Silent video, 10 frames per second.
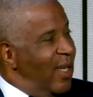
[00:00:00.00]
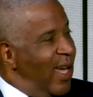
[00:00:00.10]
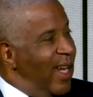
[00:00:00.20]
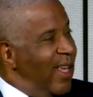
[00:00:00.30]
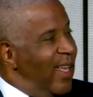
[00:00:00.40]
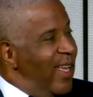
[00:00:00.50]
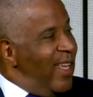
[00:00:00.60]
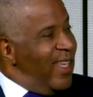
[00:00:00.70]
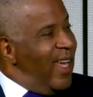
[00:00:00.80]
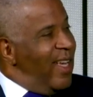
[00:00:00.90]
A village,
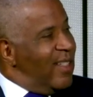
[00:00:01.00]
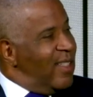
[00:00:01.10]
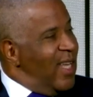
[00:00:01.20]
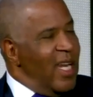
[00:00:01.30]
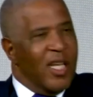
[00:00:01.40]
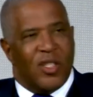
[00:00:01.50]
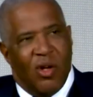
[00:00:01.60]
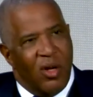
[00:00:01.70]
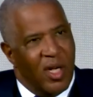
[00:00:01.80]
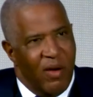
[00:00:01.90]
kind of. Yes, and I
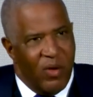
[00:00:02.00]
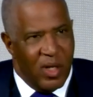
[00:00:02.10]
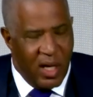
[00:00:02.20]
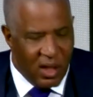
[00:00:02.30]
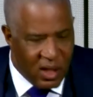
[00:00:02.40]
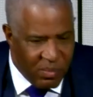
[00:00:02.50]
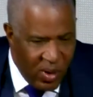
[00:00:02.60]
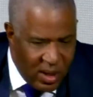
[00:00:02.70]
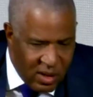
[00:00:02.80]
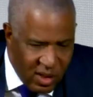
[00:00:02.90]
saw it every day
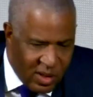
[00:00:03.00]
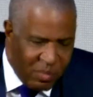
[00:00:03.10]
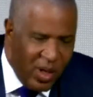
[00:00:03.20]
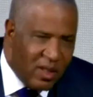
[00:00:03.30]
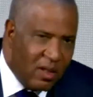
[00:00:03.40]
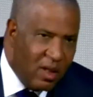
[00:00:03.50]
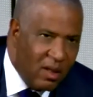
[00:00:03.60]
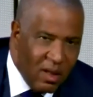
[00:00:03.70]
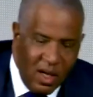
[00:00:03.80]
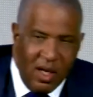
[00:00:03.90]
expressed, expressed
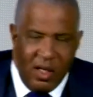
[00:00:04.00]
in,